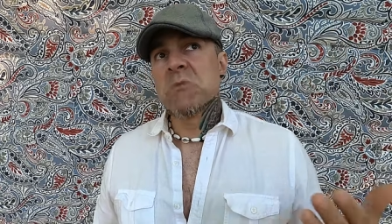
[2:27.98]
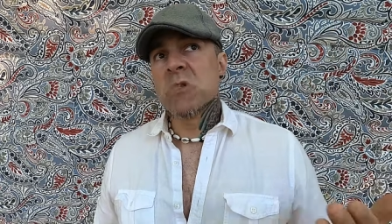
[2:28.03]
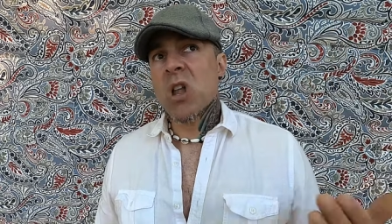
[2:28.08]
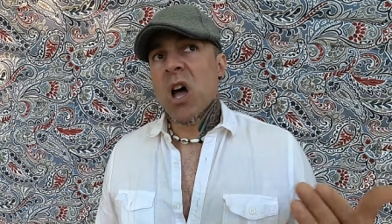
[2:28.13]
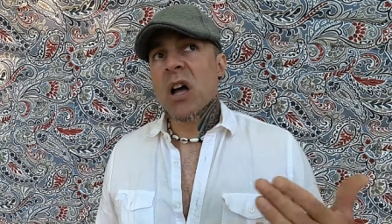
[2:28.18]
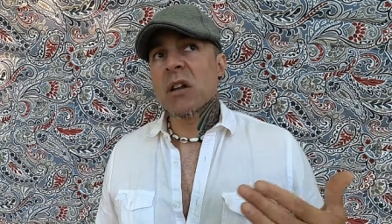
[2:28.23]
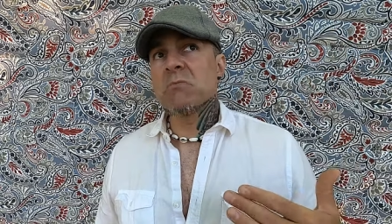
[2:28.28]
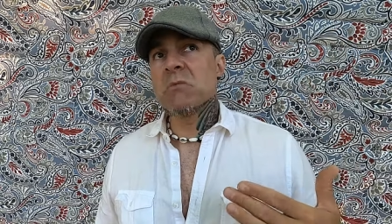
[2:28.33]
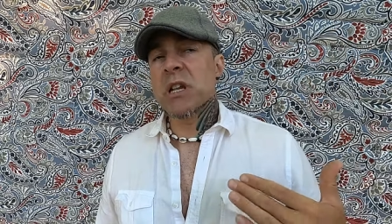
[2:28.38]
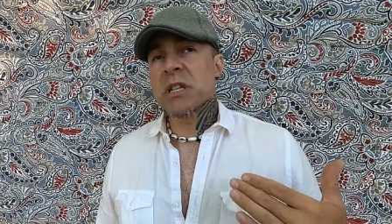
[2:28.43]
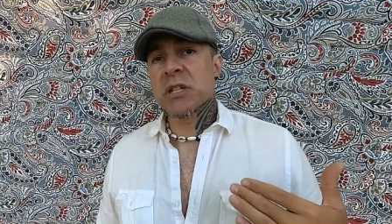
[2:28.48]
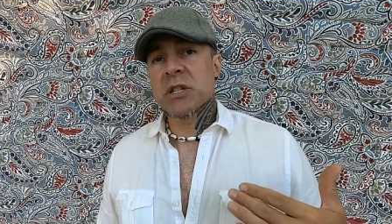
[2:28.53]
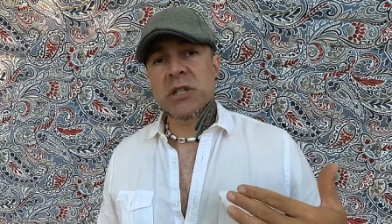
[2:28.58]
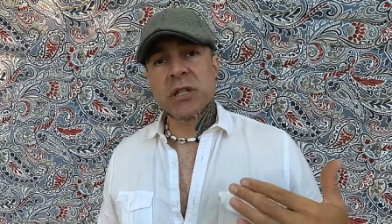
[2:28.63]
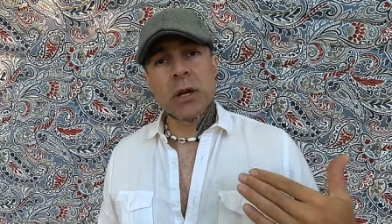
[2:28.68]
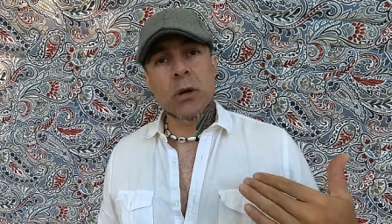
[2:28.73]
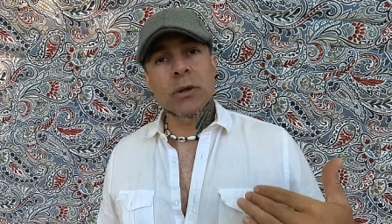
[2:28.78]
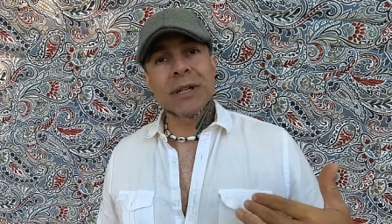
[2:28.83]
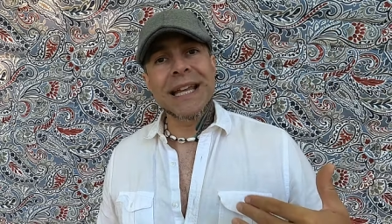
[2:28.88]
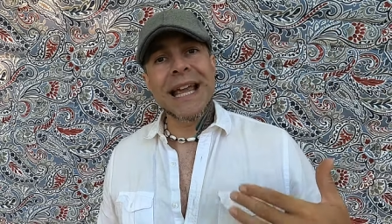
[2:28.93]
not
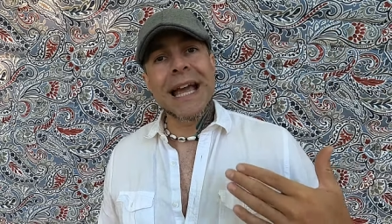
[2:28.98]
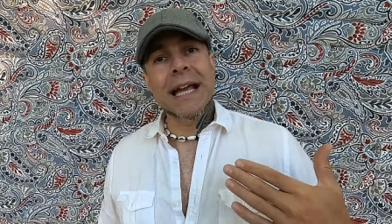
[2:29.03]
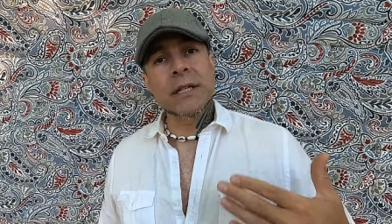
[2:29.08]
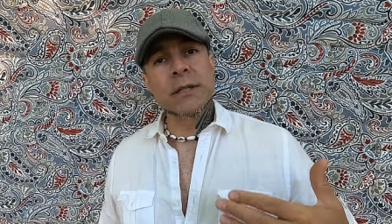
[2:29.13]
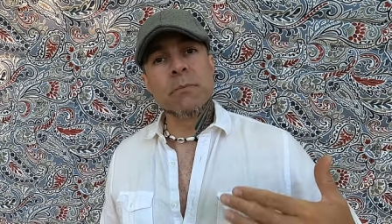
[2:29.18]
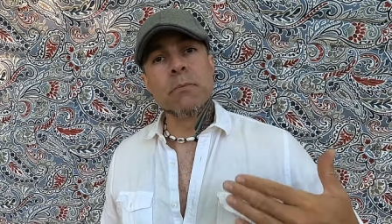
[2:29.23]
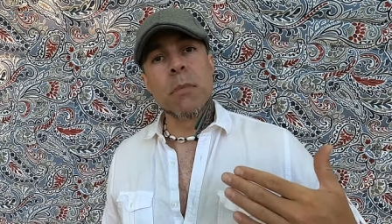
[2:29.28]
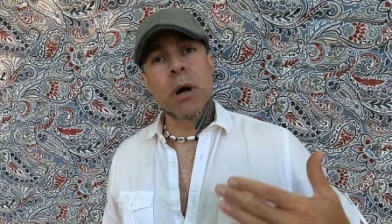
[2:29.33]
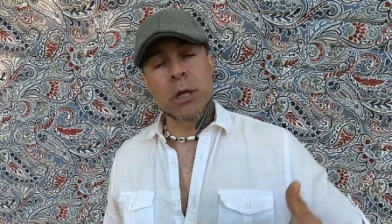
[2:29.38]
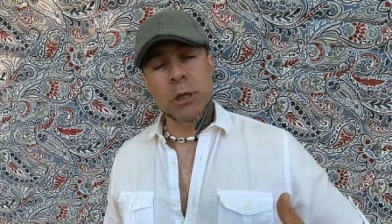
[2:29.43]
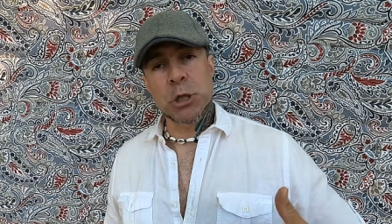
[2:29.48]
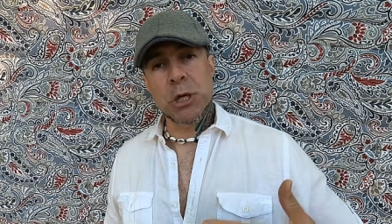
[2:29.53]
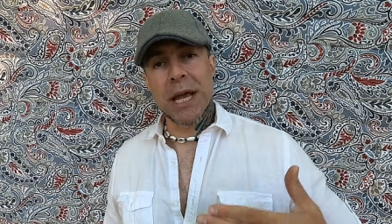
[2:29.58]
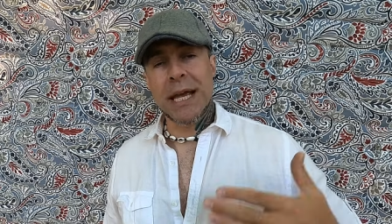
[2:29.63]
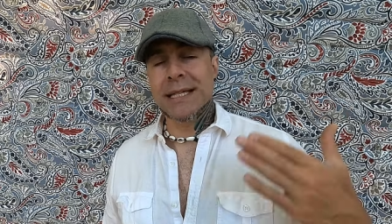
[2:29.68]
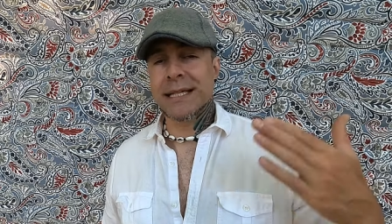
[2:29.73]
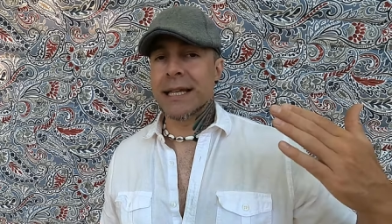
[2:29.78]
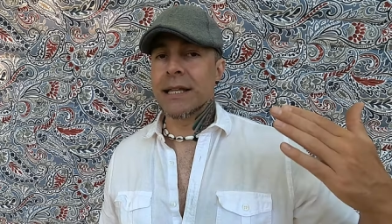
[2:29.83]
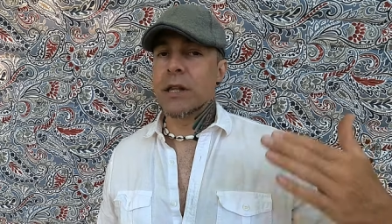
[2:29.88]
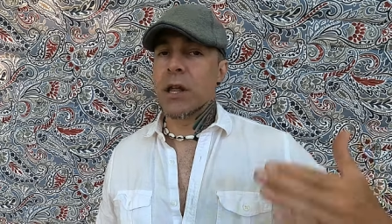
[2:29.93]
necessarily as much
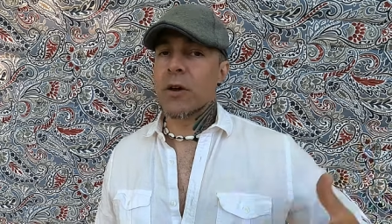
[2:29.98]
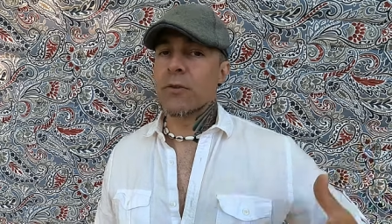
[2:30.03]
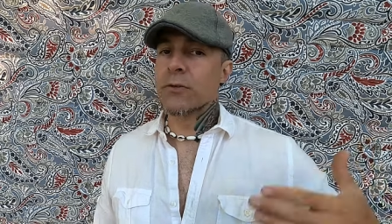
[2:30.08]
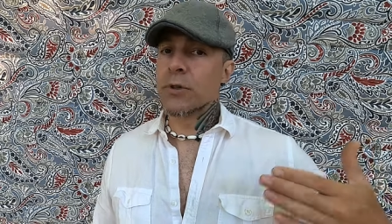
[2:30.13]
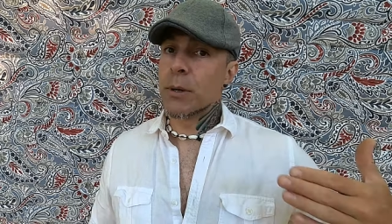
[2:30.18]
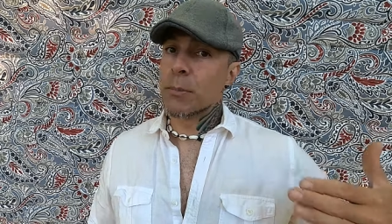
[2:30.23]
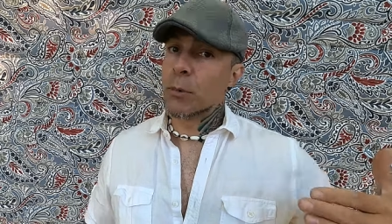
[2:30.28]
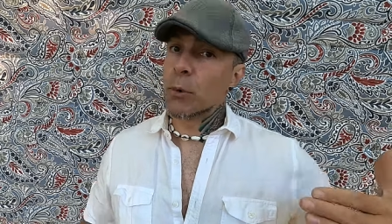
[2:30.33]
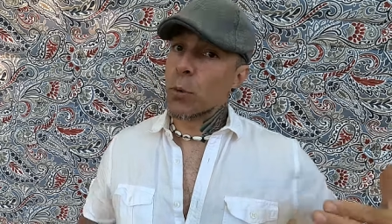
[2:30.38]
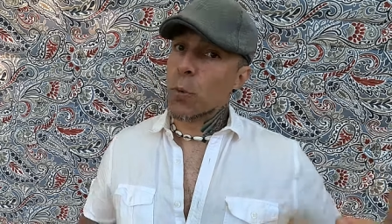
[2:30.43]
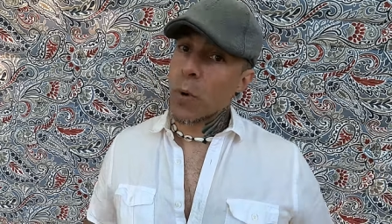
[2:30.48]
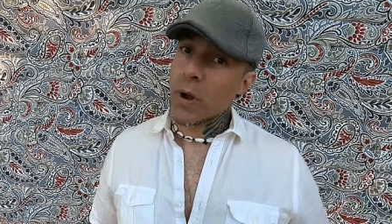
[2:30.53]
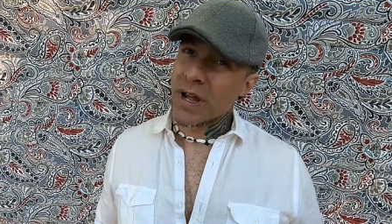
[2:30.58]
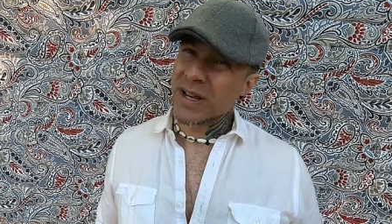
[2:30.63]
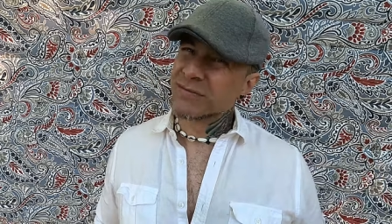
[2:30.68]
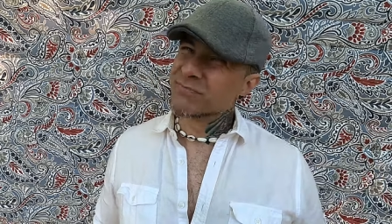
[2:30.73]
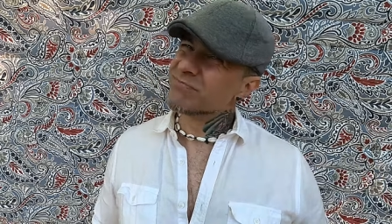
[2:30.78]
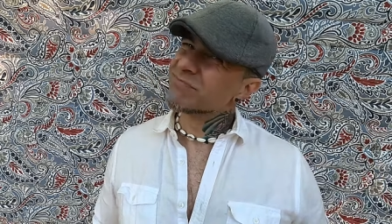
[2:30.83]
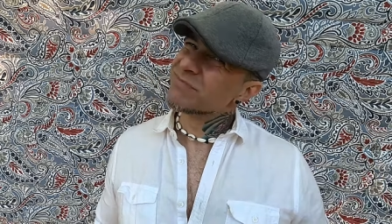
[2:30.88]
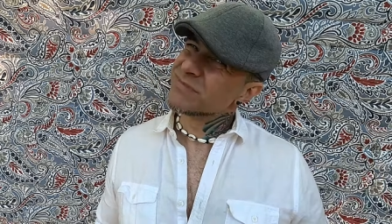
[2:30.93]
as I love number
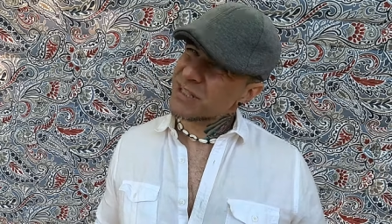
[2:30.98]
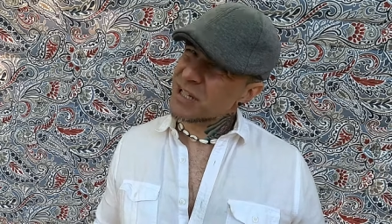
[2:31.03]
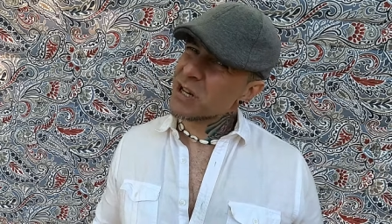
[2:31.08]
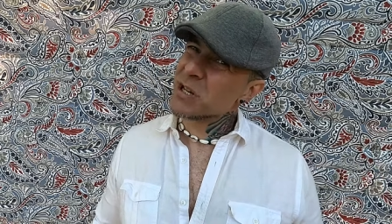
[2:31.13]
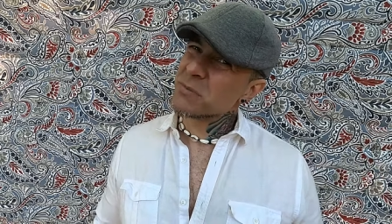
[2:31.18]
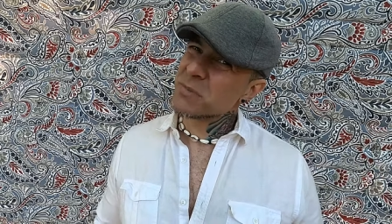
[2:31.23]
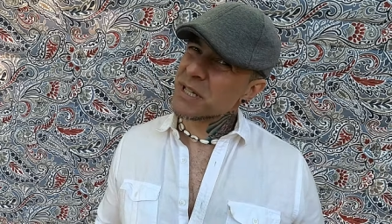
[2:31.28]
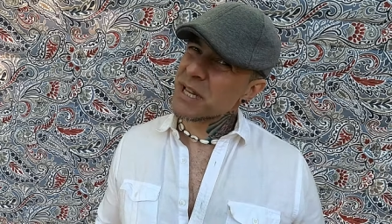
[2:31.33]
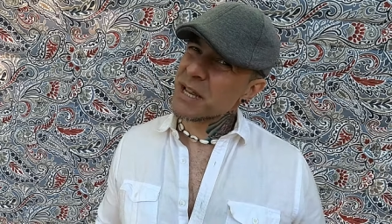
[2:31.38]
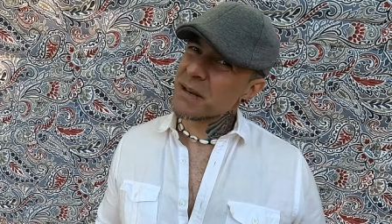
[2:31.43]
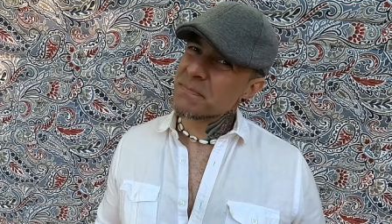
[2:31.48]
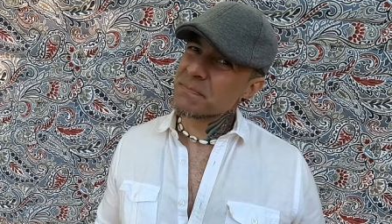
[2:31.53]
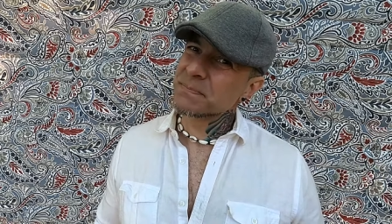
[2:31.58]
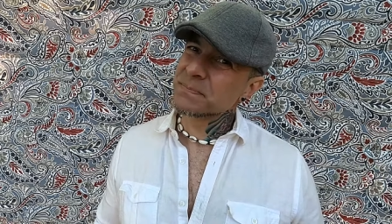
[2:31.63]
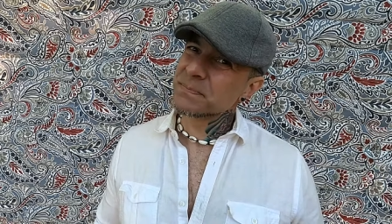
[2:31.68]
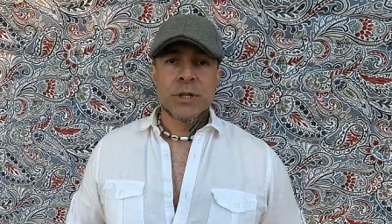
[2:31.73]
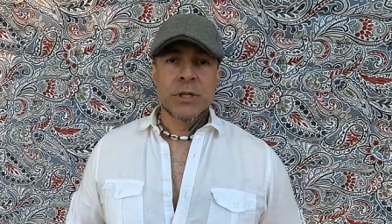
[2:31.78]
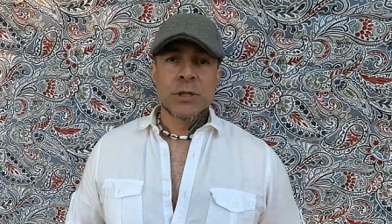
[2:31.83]
one. You know what I'm saying?